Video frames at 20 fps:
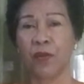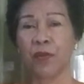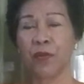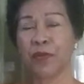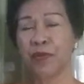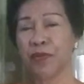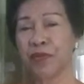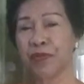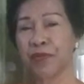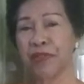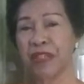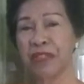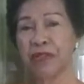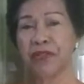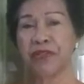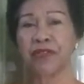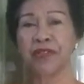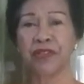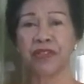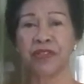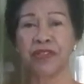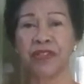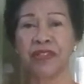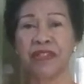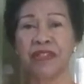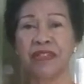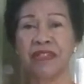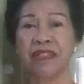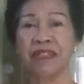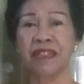whose
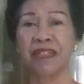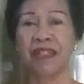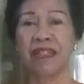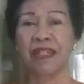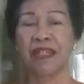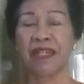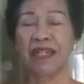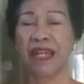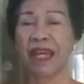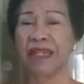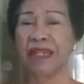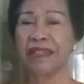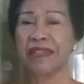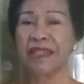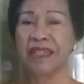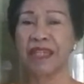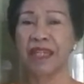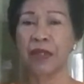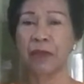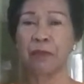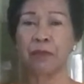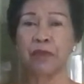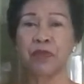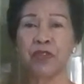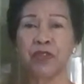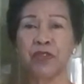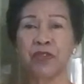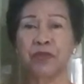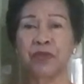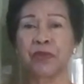research led him
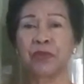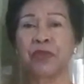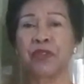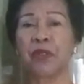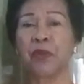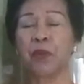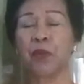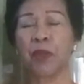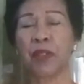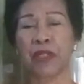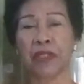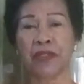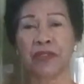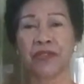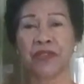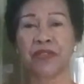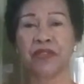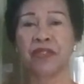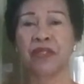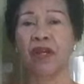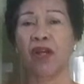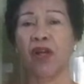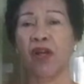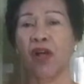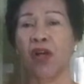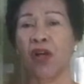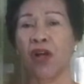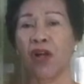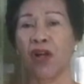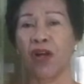to the works
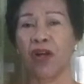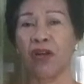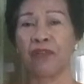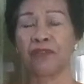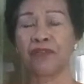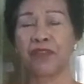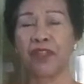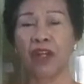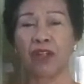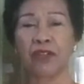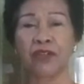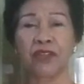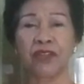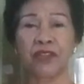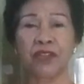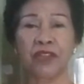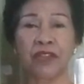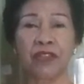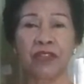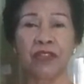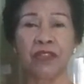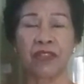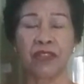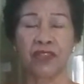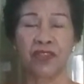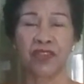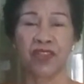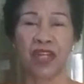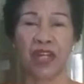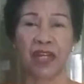of Dr.
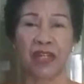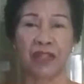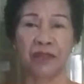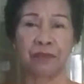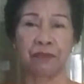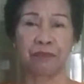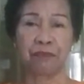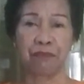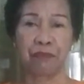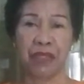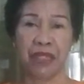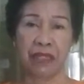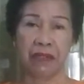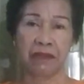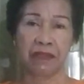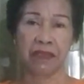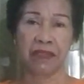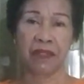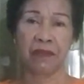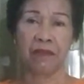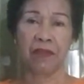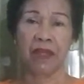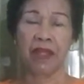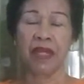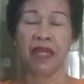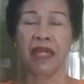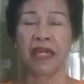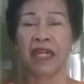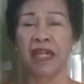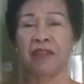John Beard.
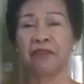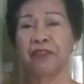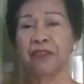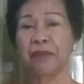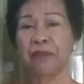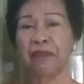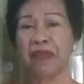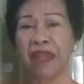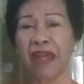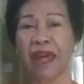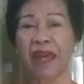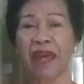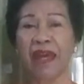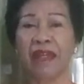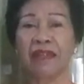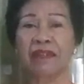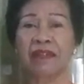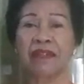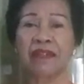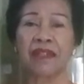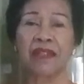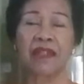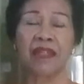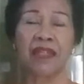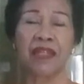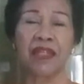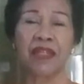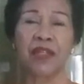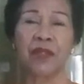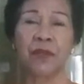And from that,
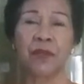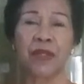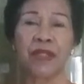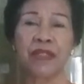he